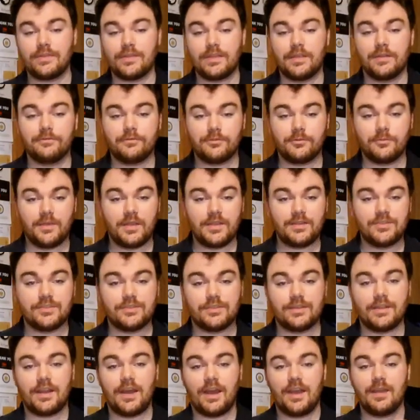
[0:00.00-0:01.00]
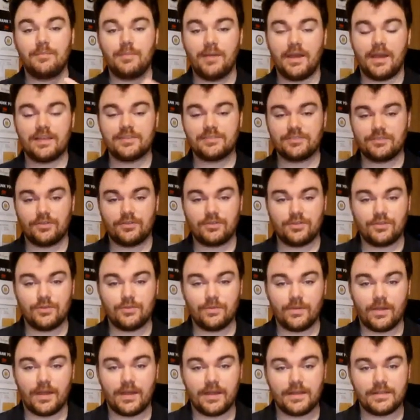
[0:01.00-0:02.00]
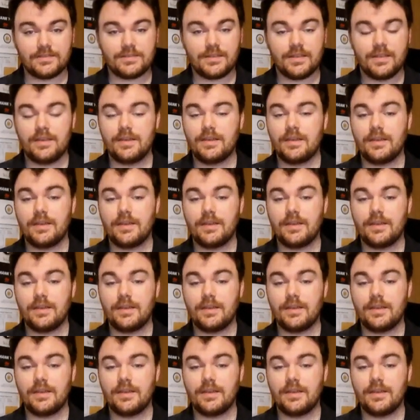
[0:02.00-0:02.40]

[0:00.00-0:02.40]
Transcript: the information that I pass on to you guys